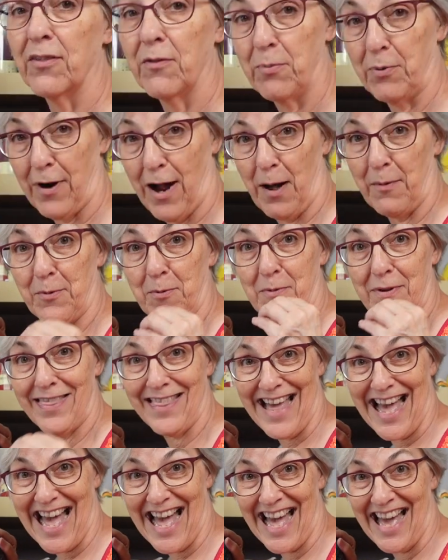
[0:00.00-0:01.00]
Problem with
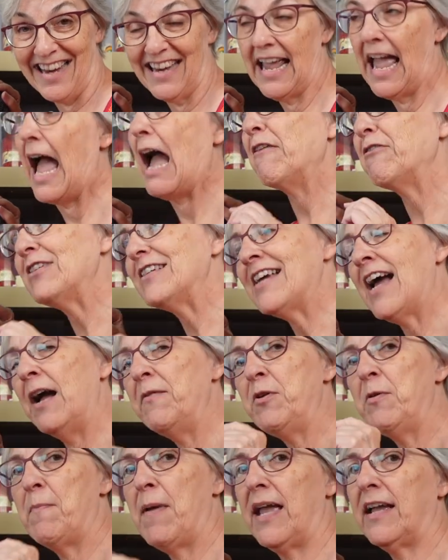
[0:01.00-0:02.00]
that, every
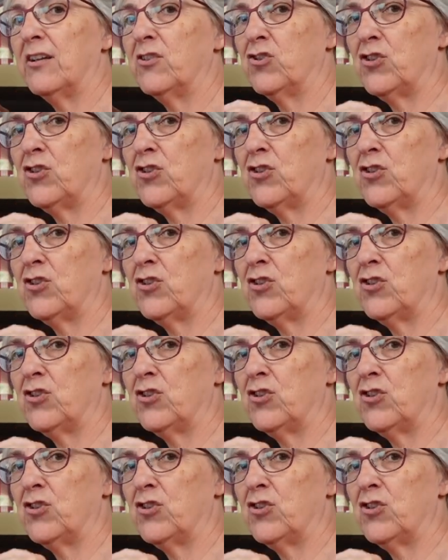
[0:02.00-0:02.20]
time you make a